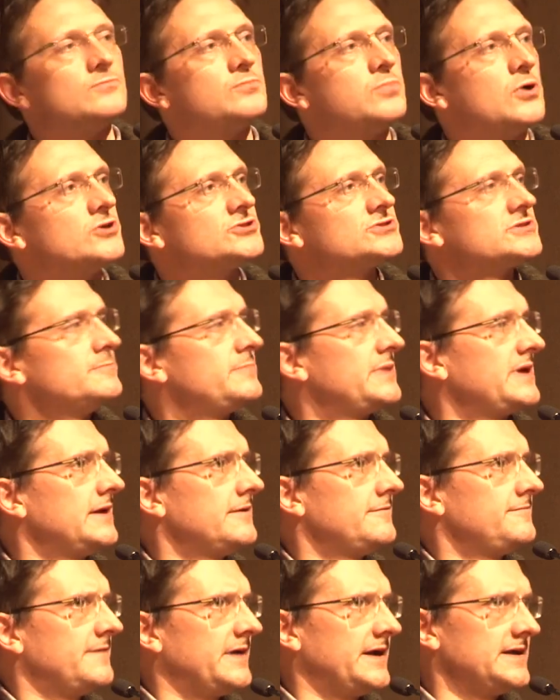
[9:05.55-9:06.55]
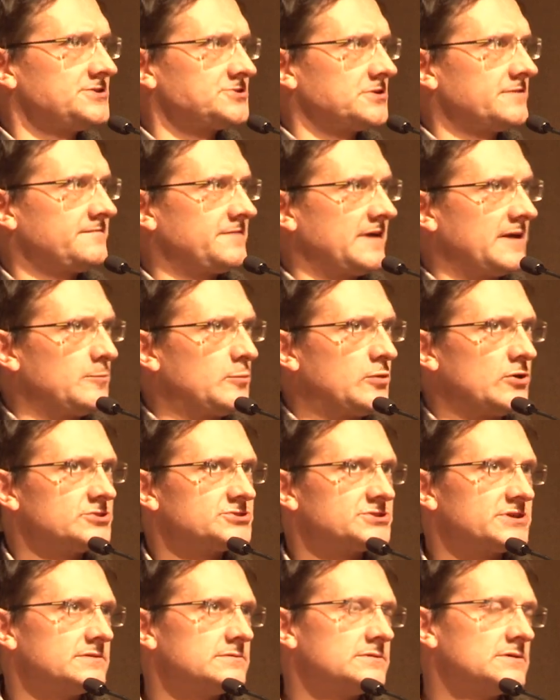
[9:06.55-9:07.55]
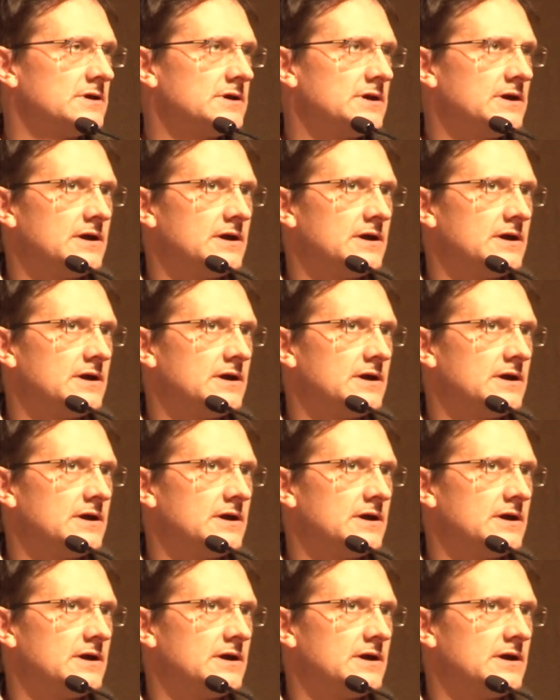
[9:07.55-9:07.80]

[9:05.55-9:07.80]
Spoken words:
pushing PFI, Sinn Féin pushing